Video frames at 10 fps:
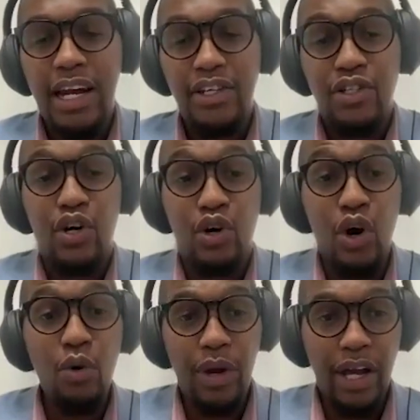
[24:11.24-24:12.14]
that is
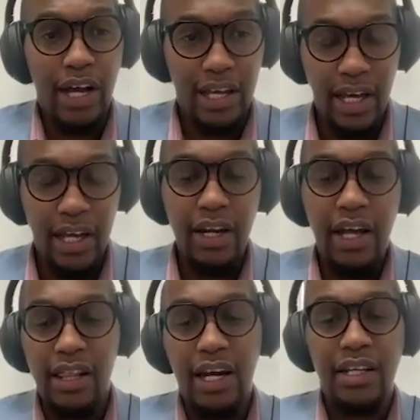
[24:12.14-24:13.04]
growing again
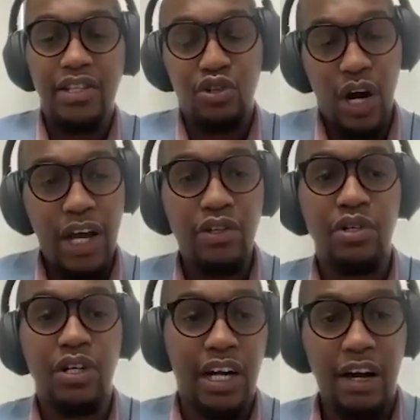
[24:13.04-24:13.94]
and that is trying
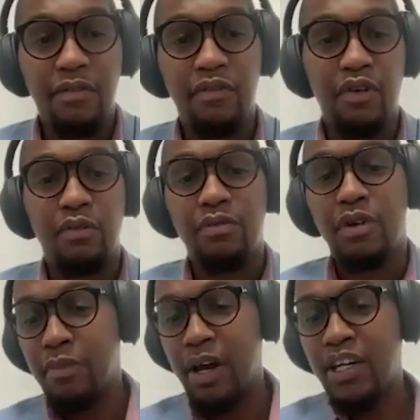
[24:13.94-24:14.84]
to recover from the
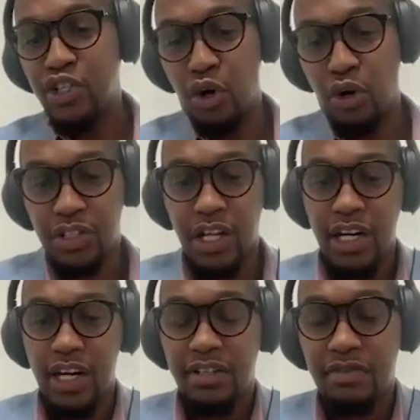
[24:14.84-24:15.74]
many shocks
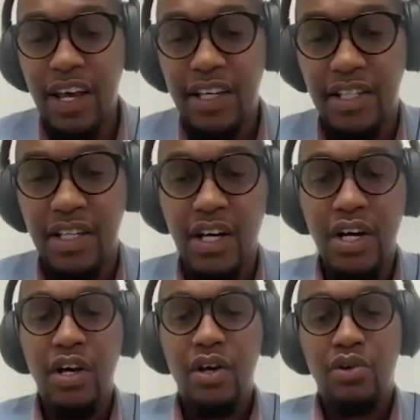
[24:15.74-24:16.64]
that it has faced,
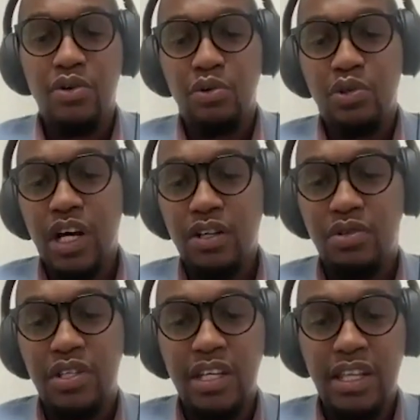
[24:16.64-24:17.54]
you start
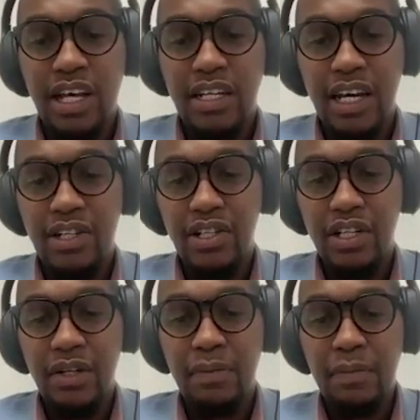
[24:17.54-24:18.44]
to see that
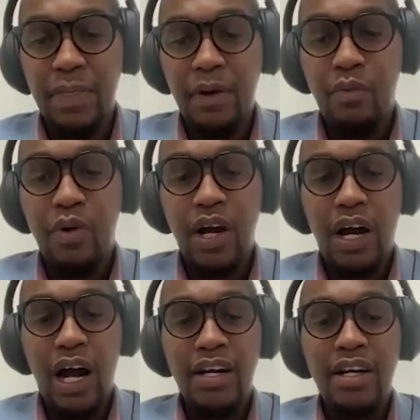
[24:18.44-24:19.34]
actually we
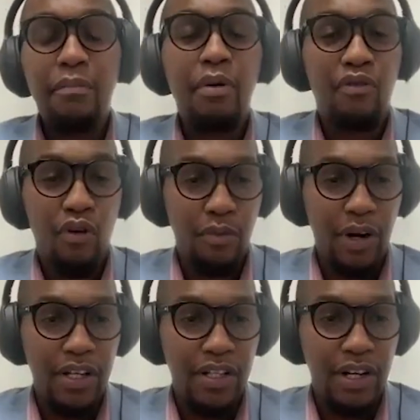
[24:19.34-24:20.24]
are
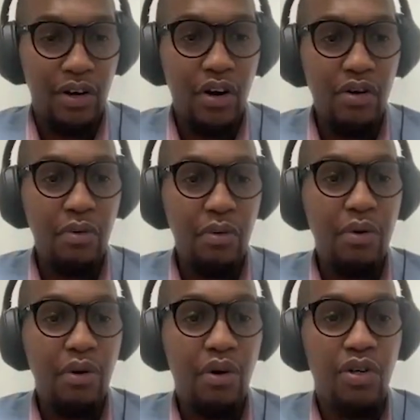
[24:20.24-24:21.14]
underperforming as an economy
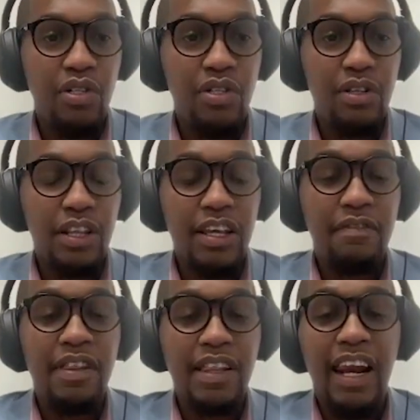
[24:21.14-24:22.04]
because
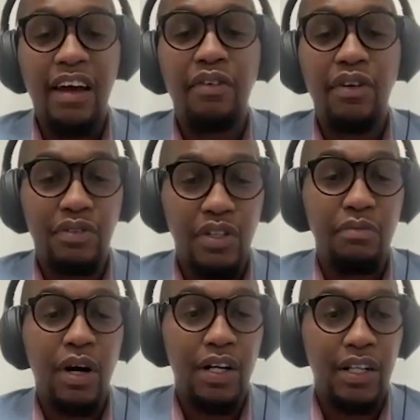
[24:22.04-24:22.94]
even the level of
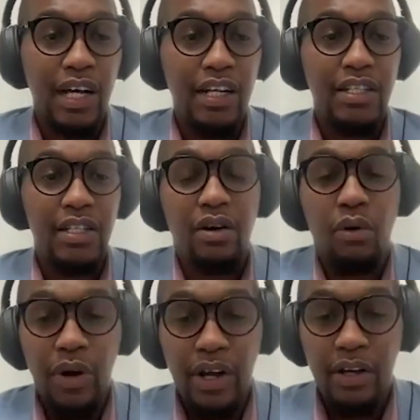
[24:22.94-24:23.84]
demand that is
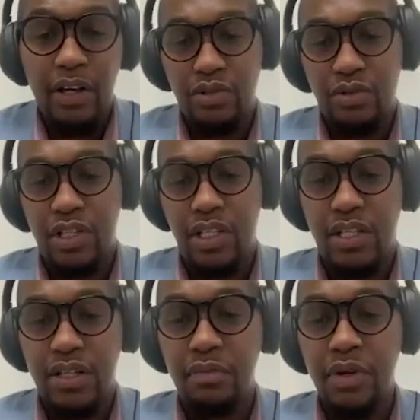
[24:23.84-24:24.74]
going into the
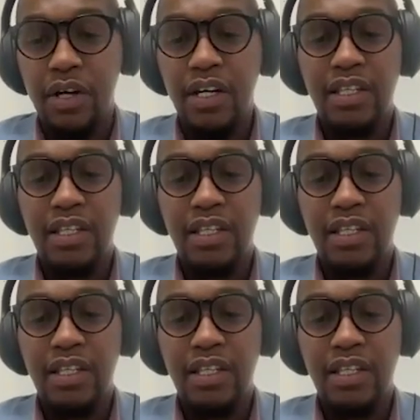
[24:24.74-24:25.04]
system